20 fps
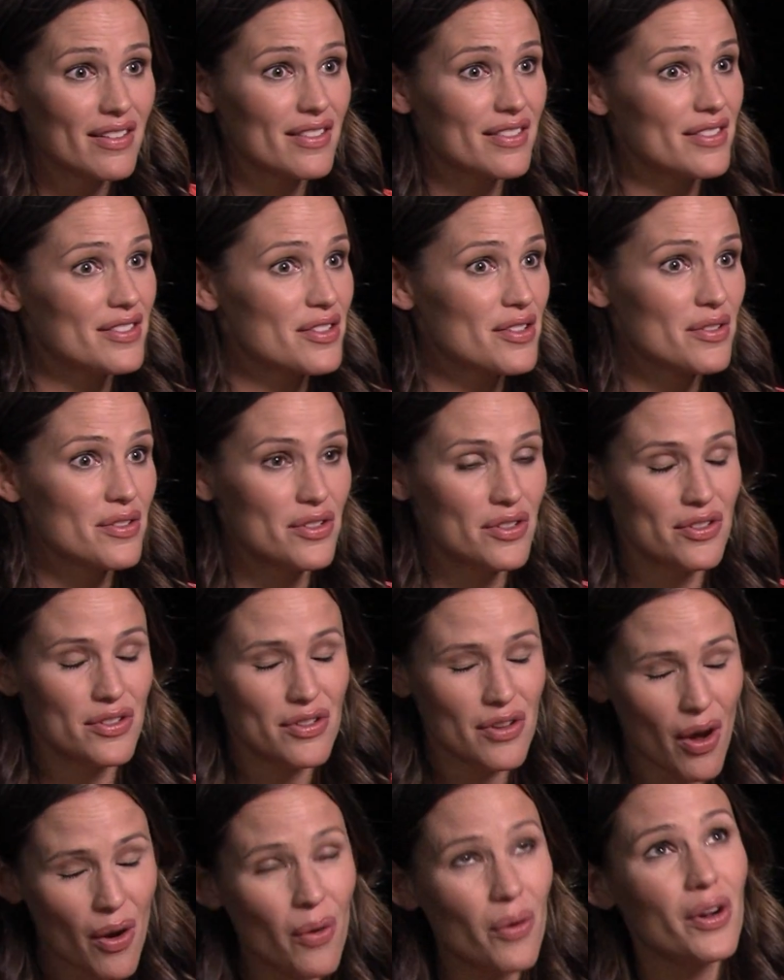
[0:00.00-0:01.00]
Mm-hmm. She's
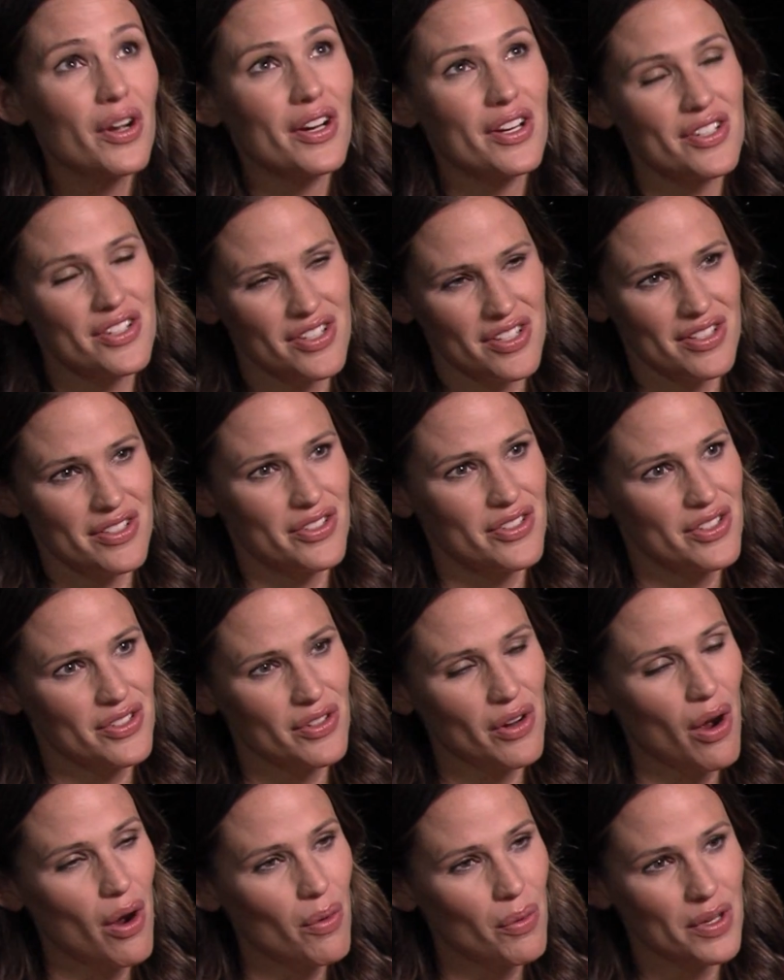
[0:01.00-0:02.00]
so good. She's
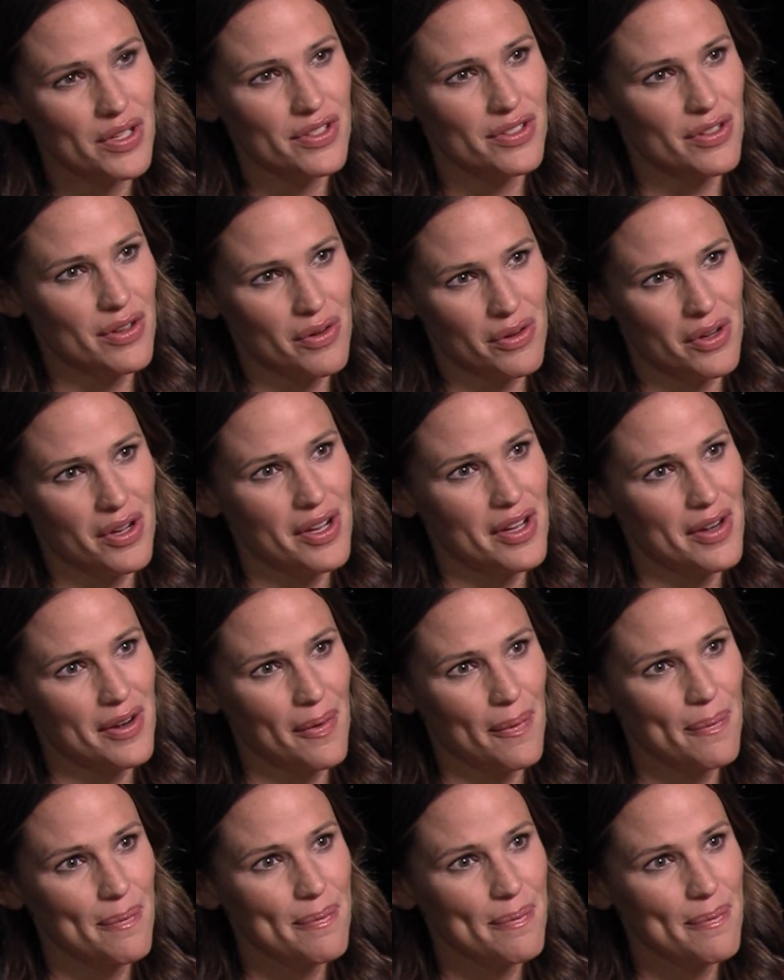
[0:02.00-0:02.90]
just always yeah. so good.